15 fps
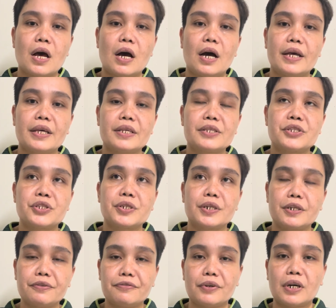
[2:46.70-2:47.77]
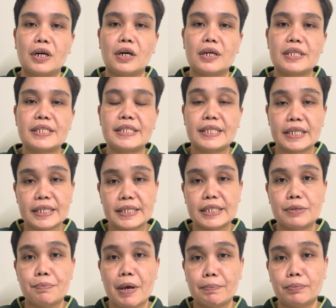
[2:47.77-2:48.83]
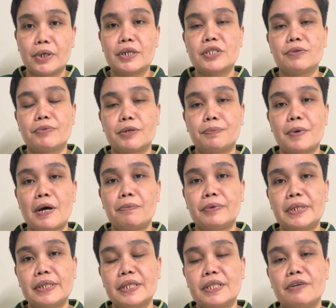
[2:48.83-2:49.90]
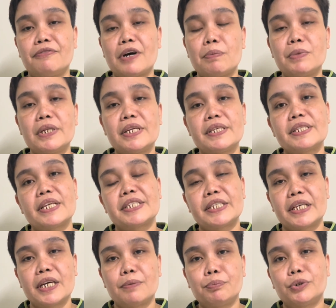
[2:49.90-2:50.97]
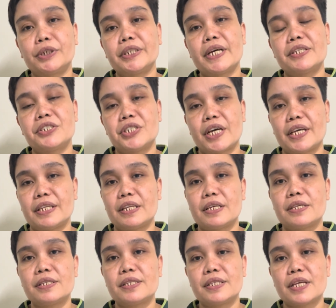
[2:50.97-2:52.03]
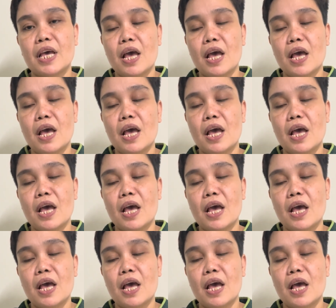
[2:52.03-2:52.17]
I serve 6 members of the family. The family is a Singaporean Chinese.